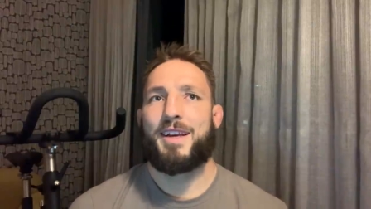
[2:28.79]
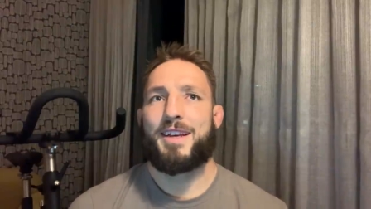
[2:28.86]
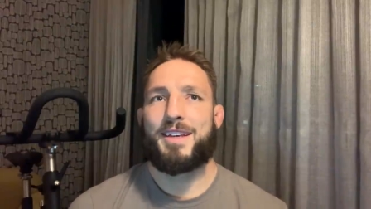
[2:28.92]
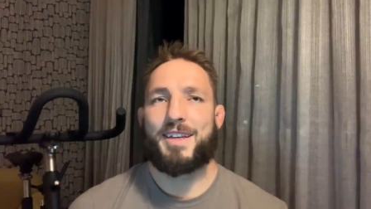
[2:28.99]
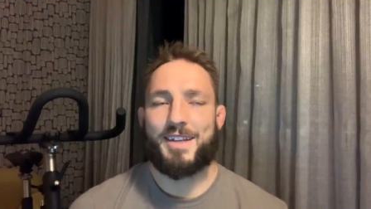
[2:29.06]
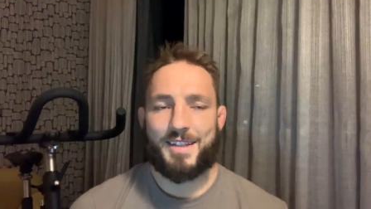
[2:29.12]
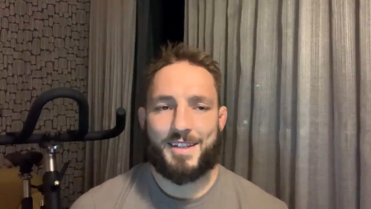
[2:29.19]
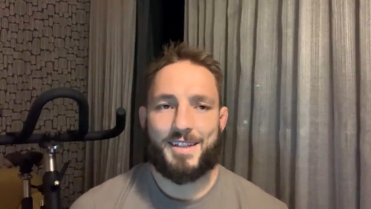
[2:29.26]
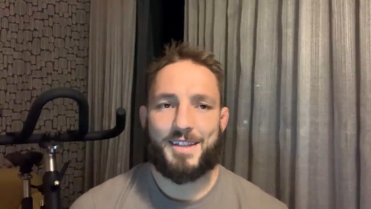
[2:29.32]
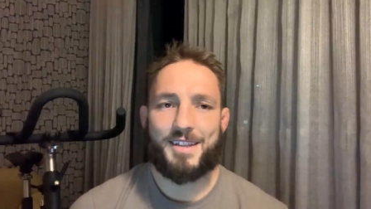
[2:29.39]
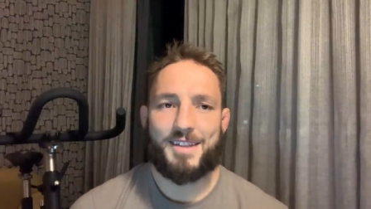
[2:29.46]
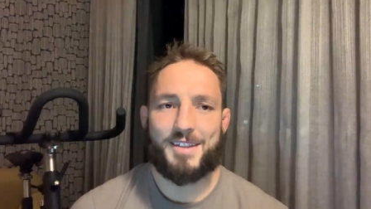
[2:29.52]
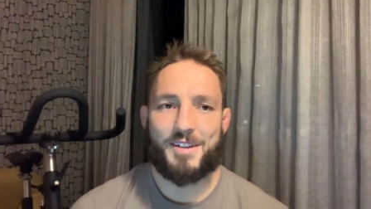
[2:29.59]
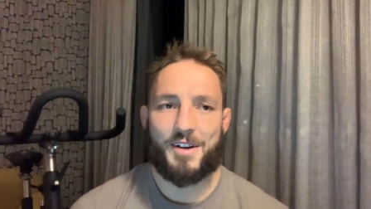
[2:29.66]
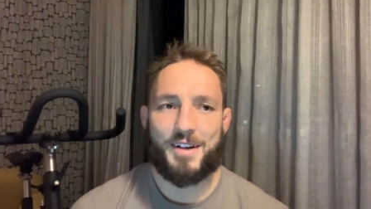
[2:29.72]
Yes,
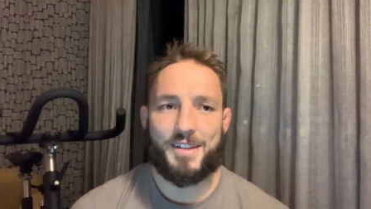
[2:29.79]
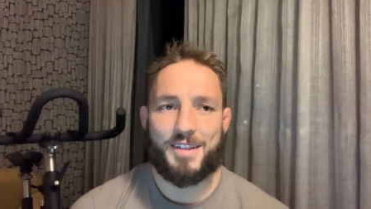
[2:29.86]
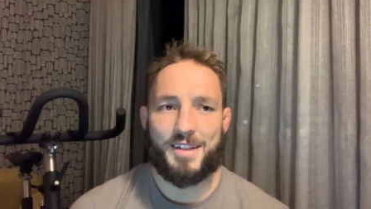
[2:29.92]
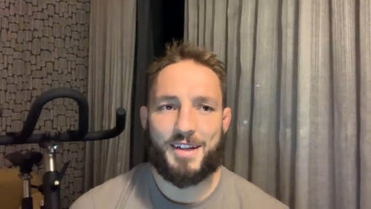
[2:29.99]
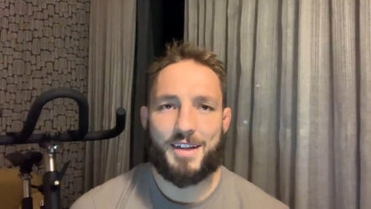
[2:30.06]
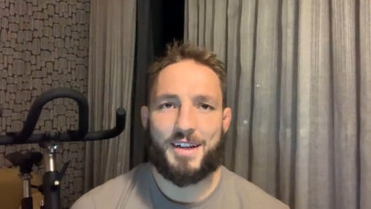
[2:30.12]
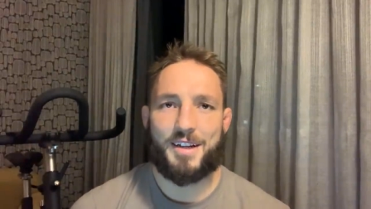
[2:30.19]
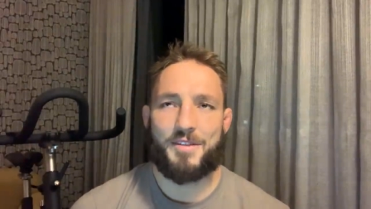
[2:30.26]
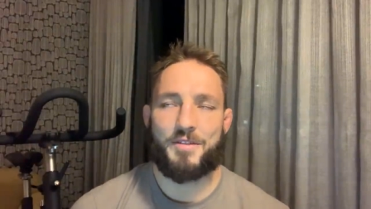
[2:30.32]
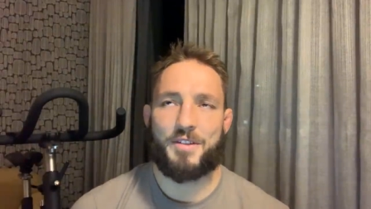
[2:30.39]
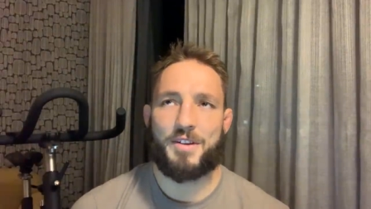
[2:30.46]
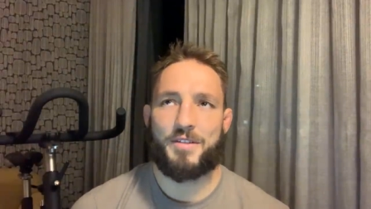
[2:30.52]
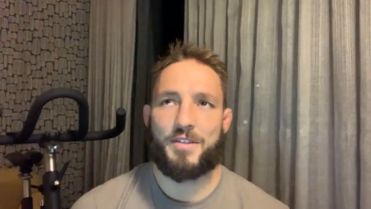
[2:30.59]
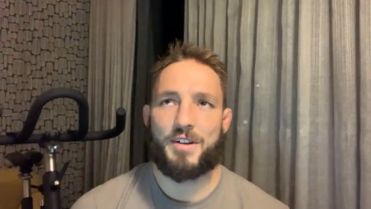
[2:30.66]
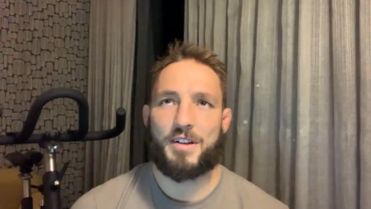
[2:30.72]
so I did. I cut it
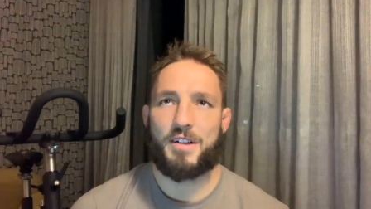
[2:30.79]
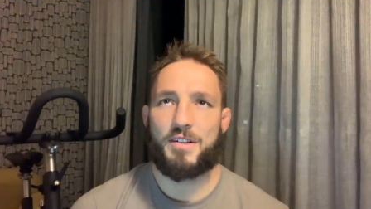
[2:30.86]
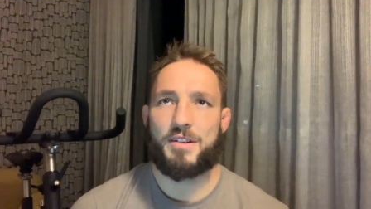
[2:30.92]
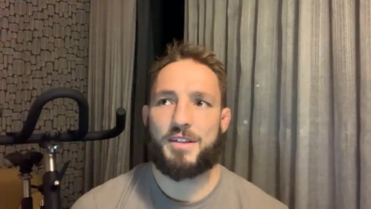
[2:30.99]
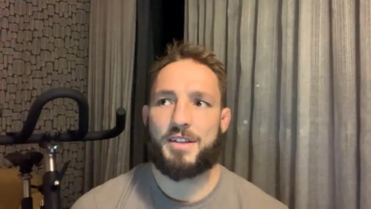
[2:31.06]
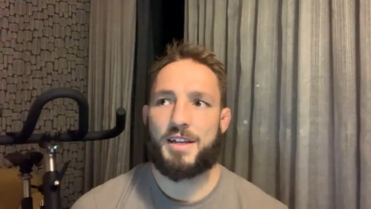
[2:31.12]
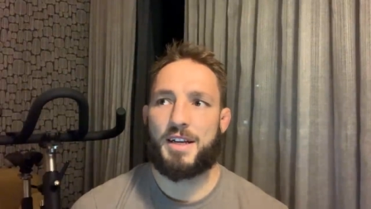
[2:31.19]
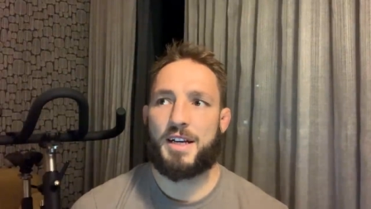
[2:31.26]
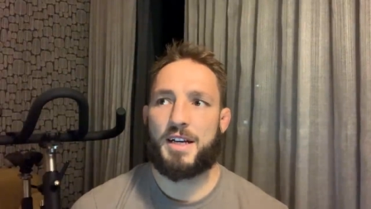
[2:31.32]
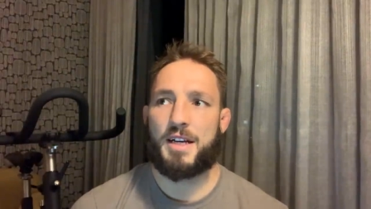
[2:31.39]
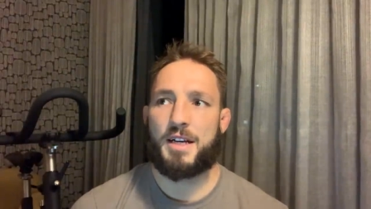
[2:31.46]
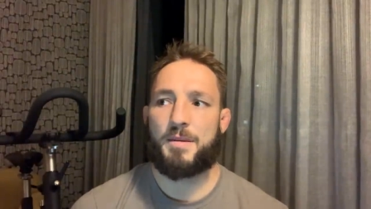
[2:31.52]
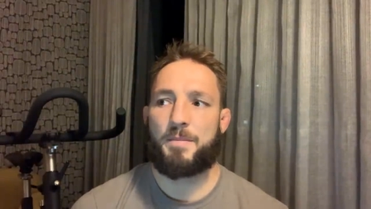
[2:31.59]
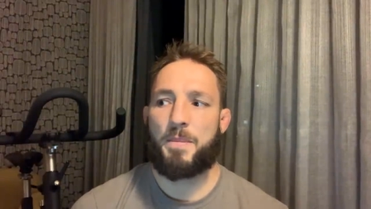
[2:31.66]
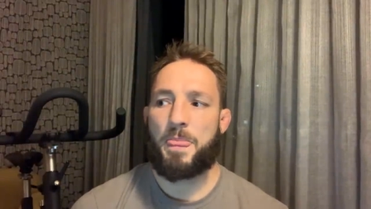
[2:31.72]
very, very close.
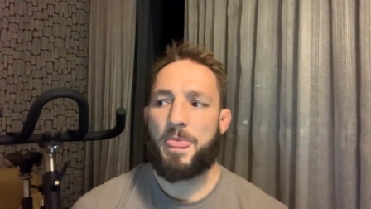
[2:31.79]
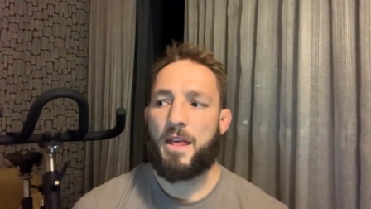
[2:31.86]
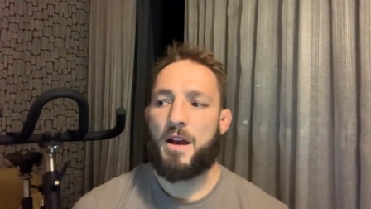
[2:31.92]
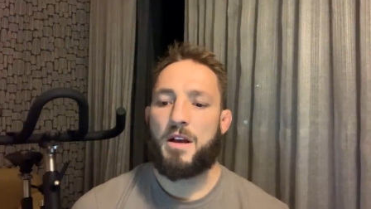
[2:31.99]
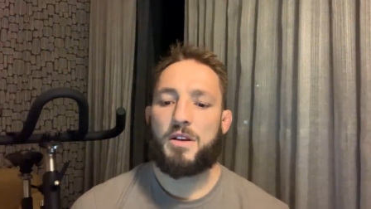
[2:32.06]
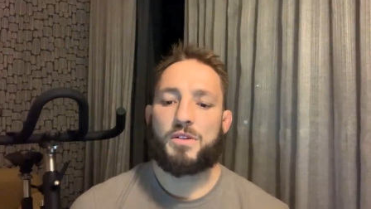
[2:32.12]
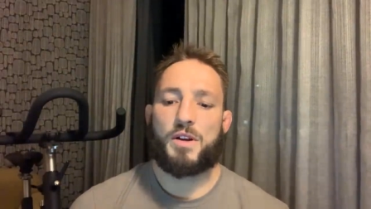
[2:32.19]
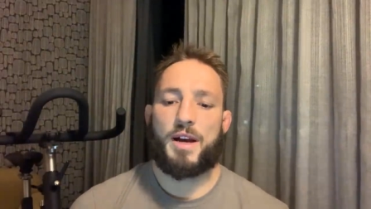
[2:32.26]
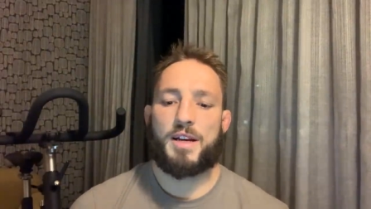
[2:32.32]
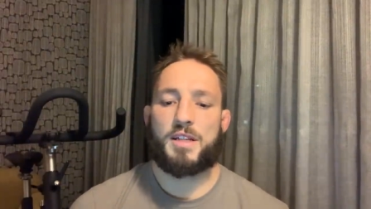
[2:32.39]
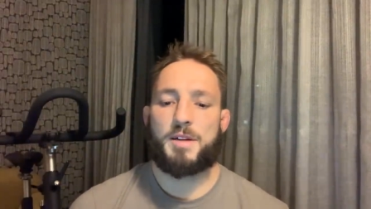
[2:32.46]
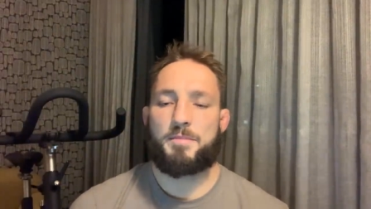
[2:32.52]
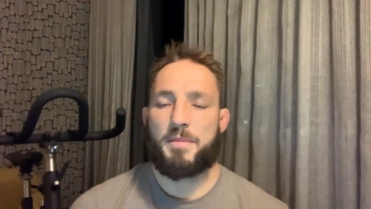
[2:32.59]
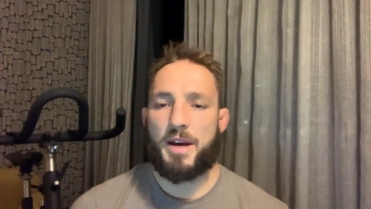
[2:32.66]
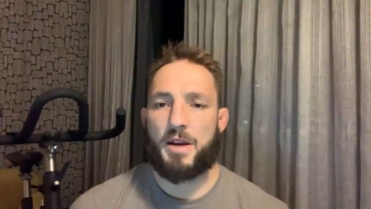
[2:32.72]
Um, so I
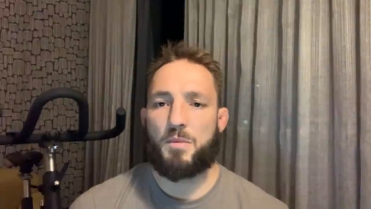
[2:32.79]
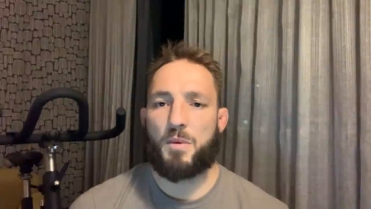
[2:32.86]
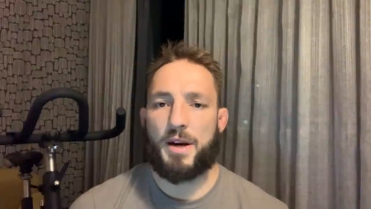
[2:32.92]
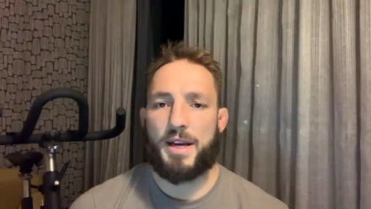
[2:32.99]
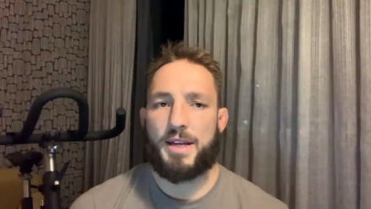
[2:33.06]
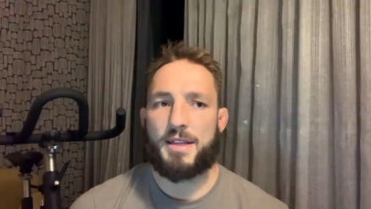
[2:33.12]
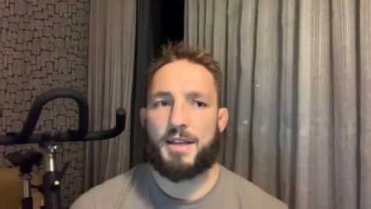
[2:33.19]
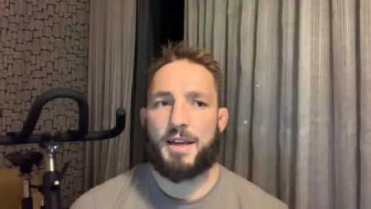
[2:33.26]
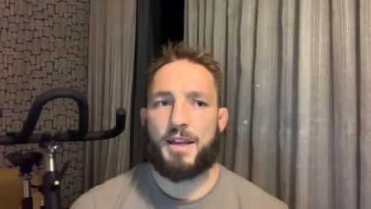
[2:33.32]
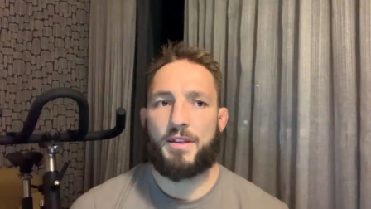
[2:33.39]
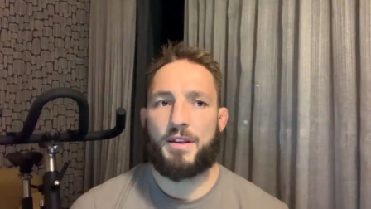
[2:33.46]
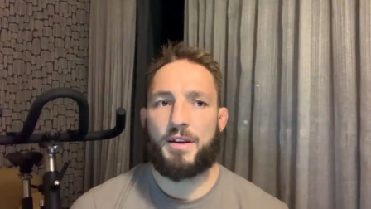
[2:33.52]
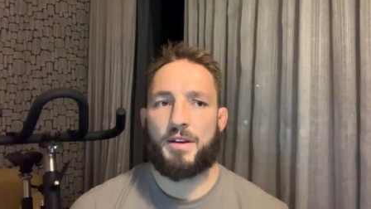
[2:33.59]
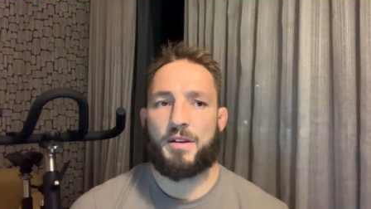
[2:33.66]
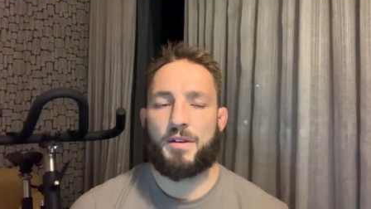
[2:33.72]
actually made weight, and
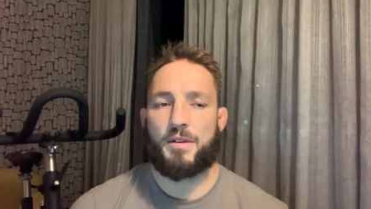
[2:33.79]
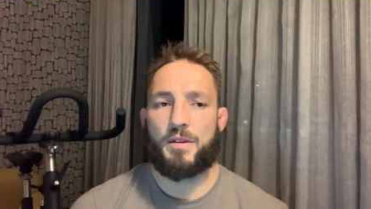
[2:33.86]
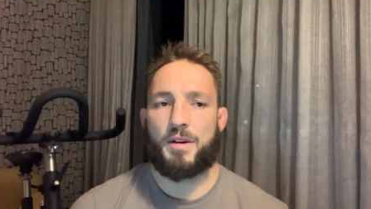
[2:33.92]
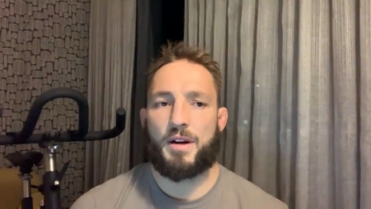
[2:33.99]
then